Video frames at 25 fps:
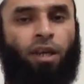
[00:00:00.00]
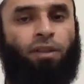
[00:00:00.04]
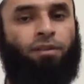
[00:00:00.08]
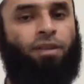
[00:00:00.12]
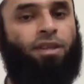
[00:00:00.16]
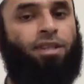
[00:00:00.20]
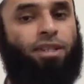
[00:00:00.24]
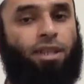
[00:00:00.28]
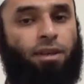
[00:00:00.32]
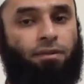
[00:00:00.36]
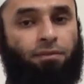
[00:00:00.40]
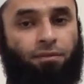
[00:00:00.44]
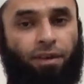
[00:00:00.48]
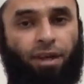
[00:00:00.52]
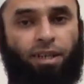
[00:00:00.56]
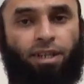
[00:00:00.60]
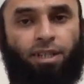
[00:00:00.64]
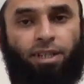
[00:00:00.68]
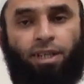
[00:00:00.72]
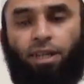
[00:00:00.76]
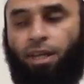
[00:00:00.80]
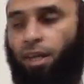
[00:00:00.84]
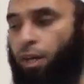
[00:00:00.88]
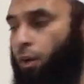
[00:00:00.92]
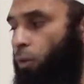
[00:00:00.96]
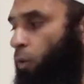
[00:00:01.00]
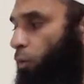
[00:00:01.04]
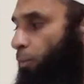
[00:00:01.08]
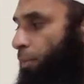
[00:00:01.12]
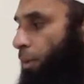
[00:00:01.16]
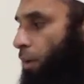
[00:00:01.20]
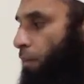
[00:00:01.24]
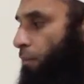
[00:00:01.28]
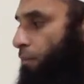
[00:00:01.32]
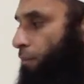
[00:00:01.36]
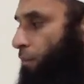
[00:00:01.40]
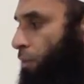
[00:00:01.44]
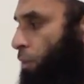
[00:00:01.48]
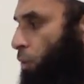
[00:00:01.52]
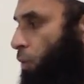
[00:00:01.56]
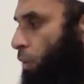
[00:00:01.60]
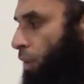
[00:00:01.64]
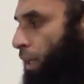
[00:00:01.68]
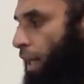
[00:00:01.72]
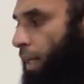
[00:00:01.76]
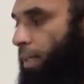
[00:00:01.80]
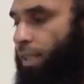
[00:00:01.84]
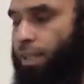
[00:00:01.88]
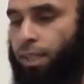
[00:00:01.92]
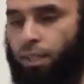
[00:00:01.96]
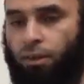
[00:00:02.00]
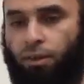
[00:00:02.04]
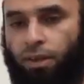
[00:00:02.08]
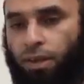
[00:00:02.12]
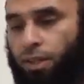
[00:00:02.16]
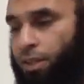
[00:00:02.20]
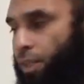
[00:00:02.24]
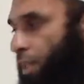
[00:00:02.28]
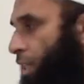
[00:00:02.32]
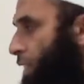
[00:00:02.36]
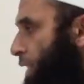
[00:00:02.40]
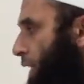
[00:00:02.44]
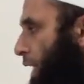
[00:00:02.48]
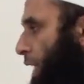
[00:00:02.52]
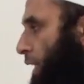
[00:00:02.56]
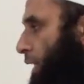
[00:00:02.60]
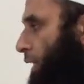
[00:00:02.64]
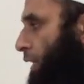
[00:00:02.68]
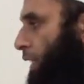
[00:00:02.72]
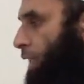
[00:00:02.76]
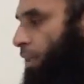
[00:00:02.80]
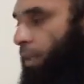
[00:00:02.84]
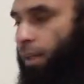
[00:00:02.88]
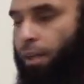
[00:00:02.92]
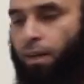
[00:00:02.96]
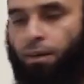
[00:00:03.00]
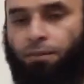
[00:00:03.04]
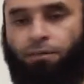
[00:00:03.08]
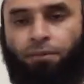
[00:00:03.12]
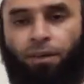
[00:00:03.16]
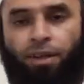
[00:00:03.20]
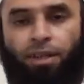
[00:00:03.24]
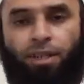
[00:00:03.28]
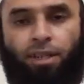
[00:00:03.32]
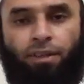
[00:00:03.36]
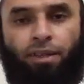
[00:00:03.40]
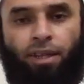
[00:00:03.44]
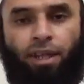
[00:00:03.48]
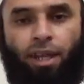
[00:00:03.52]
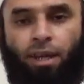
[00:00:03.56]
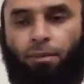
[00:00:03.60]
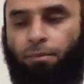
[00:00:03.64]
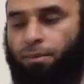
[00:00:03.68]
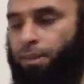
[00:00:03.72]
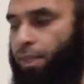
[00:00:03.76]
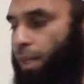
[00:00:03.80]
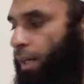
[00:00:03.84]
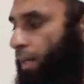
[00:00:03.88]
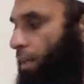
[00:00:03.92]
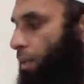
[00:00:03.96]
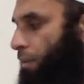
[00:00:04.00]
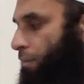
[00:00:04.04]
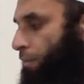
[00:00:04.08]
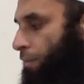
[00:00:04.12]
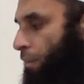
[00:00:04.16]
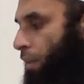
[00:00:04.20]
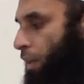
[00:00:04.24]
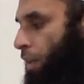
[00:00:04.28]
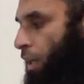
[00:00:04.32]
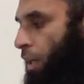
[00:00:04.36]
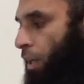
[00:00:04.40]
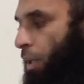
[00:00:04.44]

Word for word: This effect will be of two categories, just like the effect in the Laam Ta'rif,